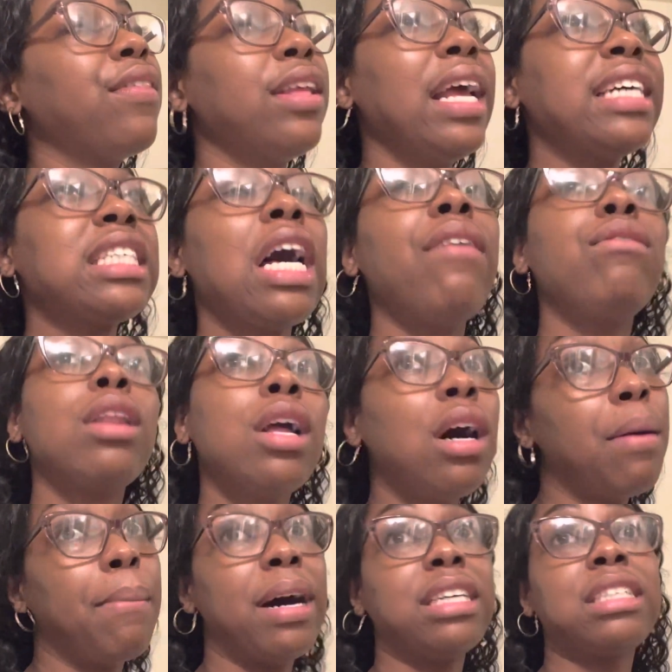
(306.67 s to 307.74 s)
Yes, I
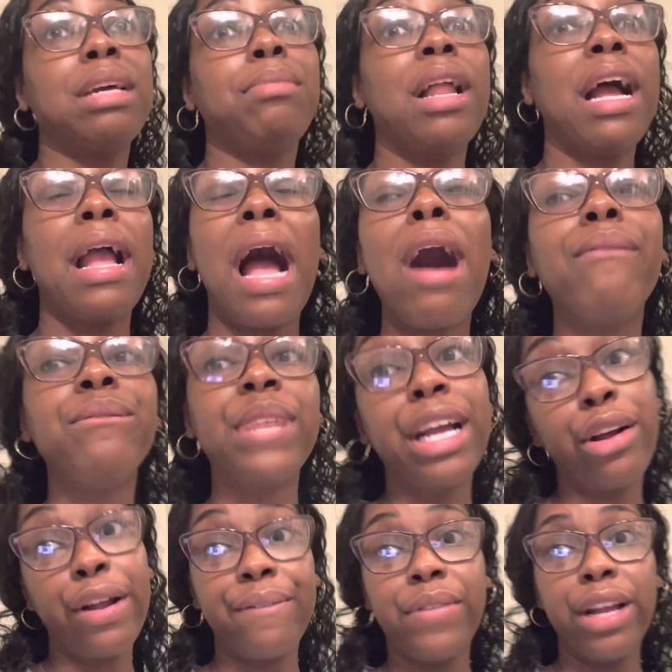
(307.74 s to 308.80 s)
love my shape. Like, I'm
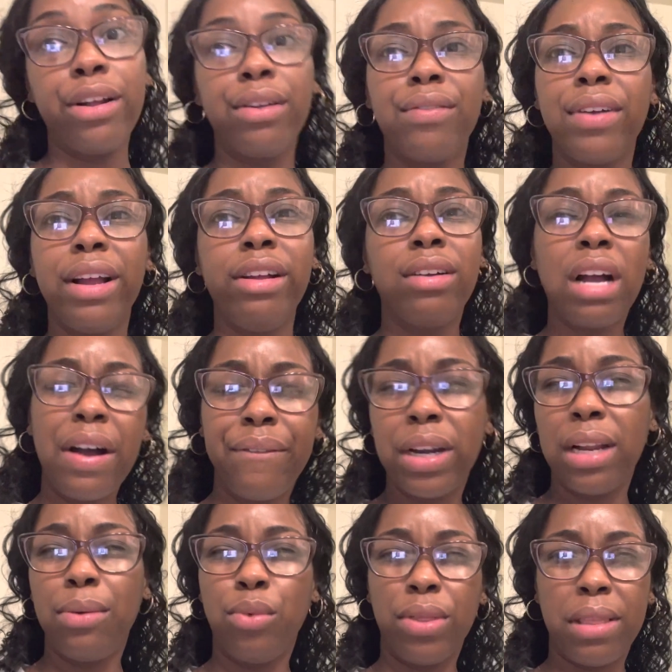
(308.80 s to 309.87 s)
very, very, very
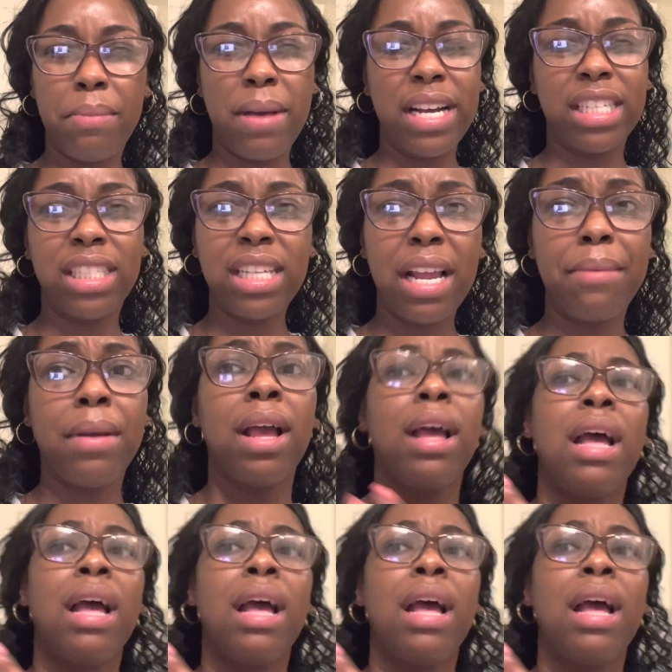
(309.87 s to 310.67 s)
confident within my shape.